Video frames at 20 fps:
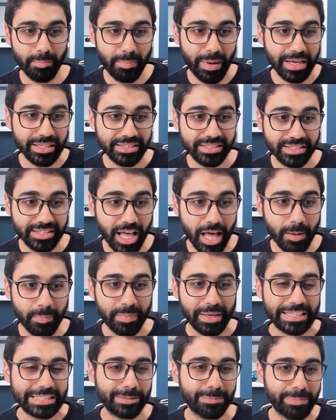by
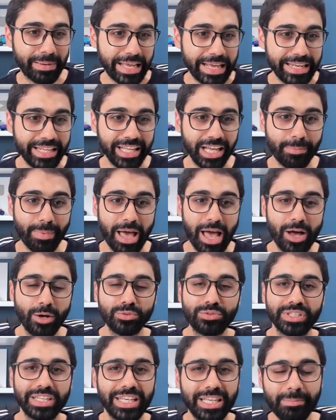step explaining
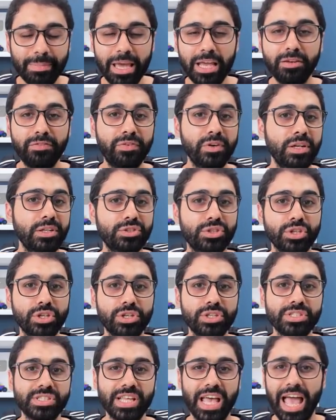about email
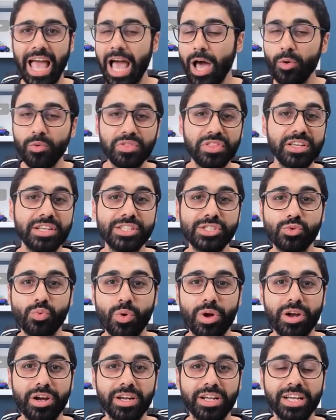filters, how things
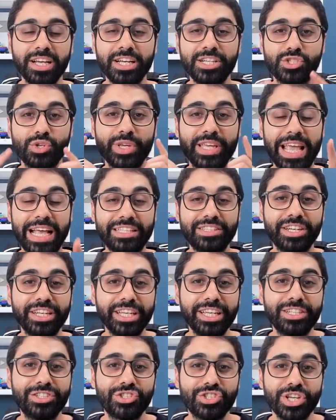work, so you can
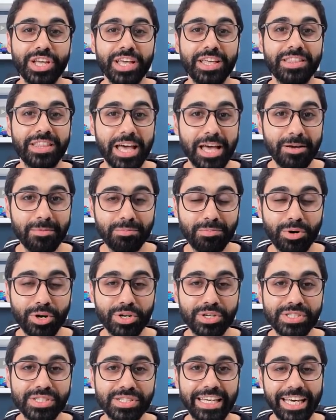reach the
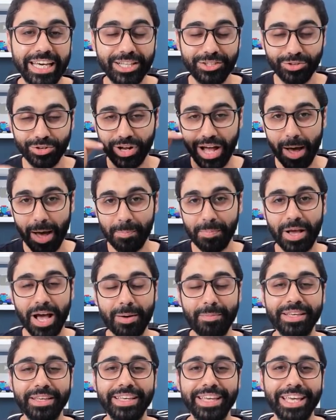inbox in your
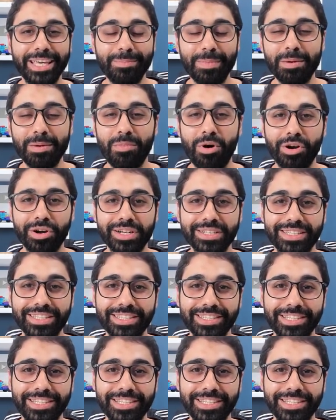upcoming email marketing